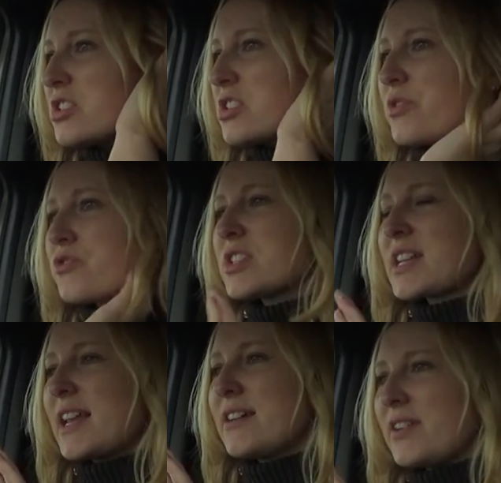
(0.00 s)
So they're
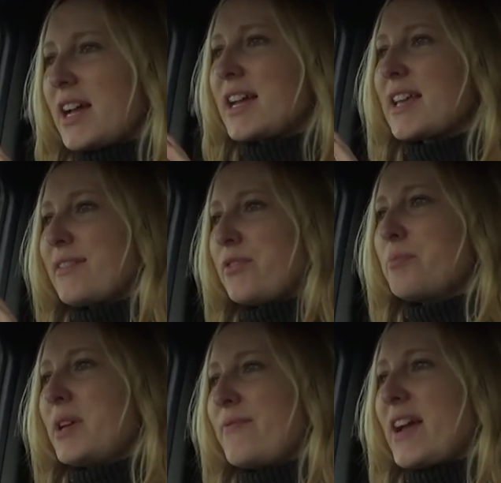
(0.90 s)
just kind of like
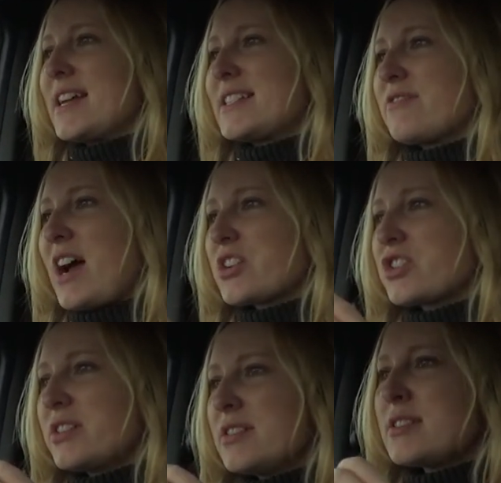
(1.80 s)
giving me vague
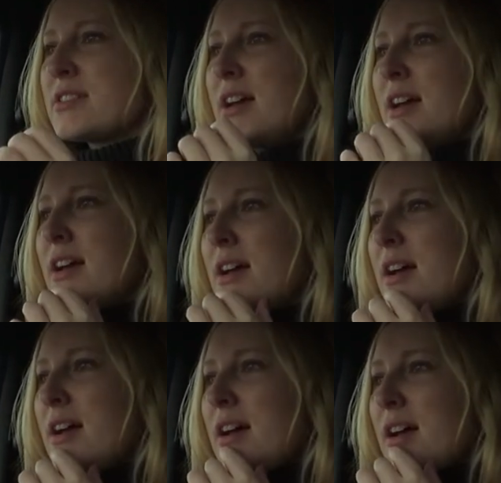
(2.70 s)
directions
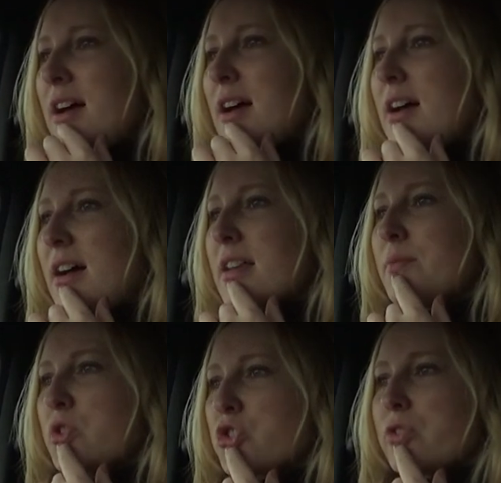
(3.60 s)
and
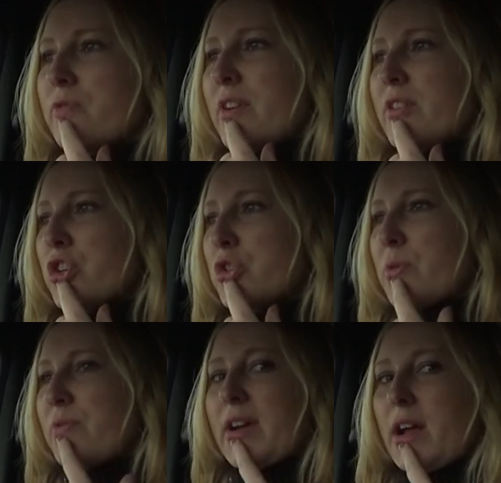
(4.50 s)
I'm not sure I'm very good
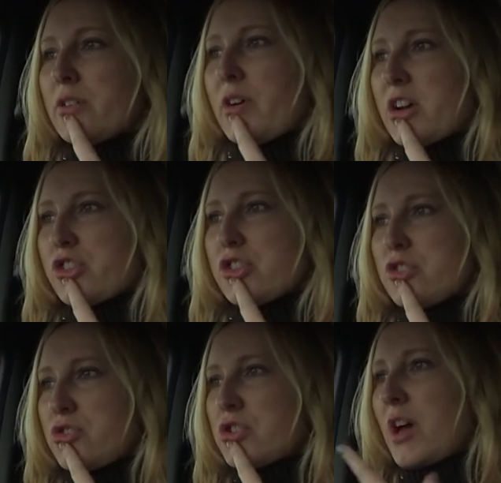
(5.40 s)
with vague
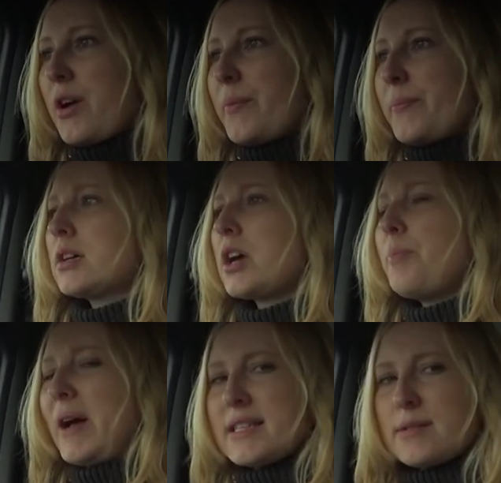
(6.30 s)
directions. So go
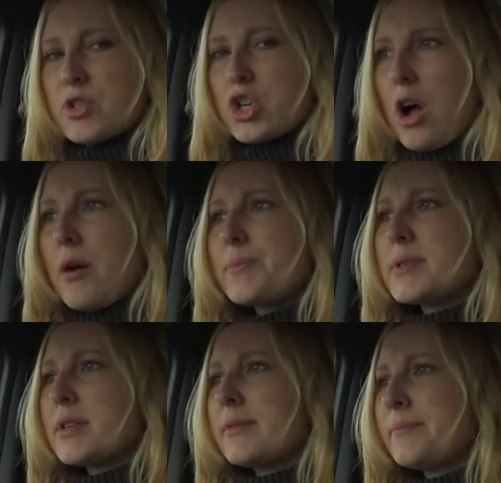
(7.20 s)
past some
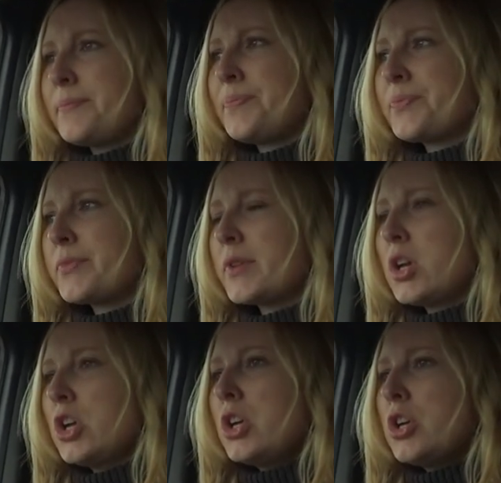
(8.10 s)
shops,
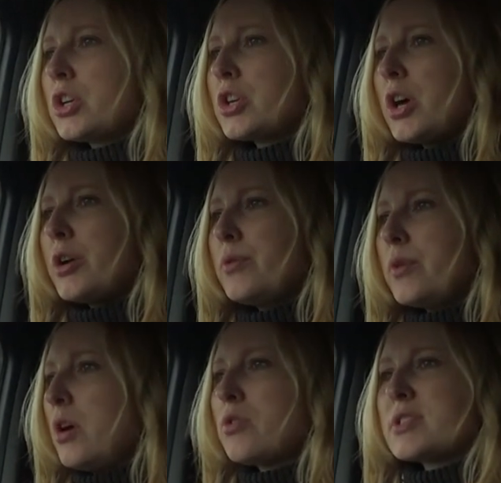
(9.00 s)

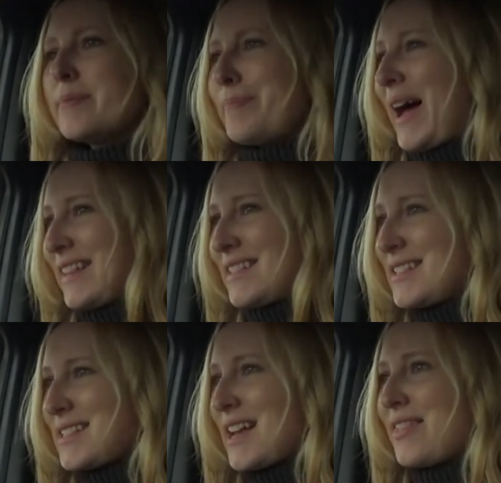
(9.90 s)
go along some
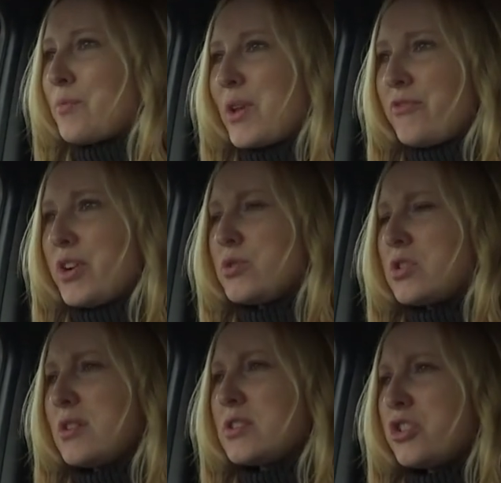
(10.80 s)
bends and then when the road
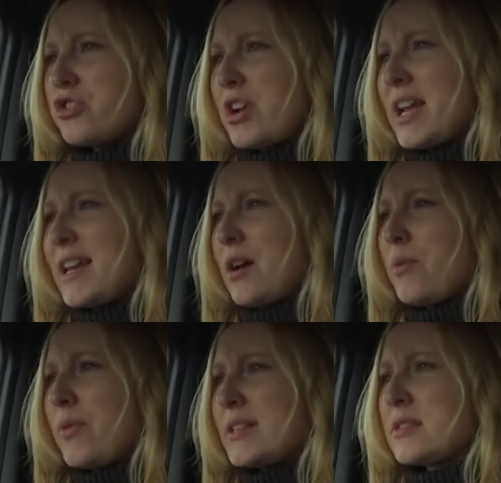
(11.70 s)
starts to straighten
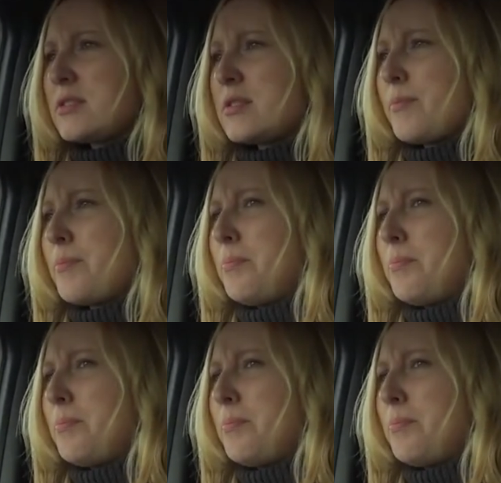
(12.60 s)
out there's some